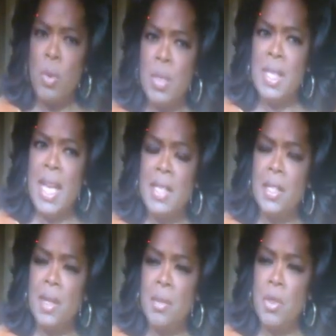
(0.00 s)
When was the
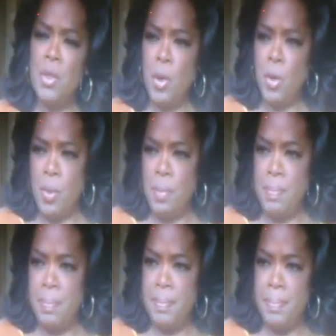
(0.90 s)
last time you spoke to
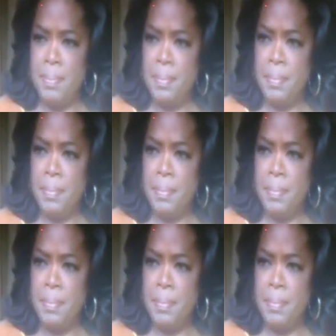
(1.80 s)
him?